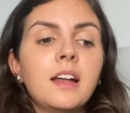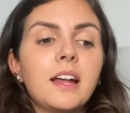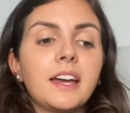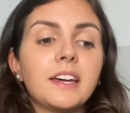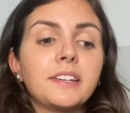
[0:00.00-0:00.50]

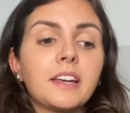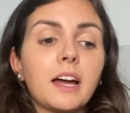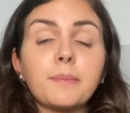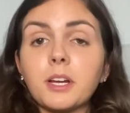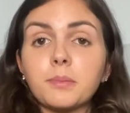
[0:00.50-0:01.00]
and
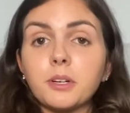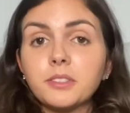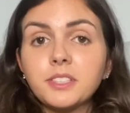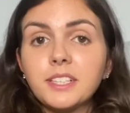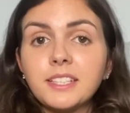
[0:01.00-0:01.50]
I'm not
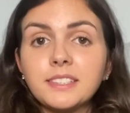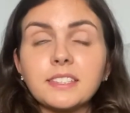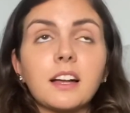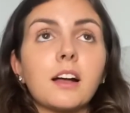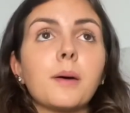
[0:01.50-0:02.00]
opposed to this.
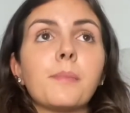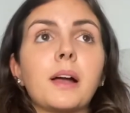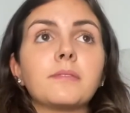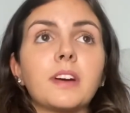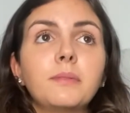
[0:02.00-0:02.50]

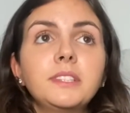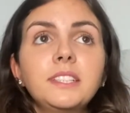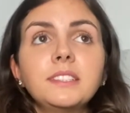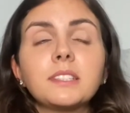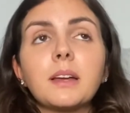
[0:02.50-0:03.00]
I'm fine with this.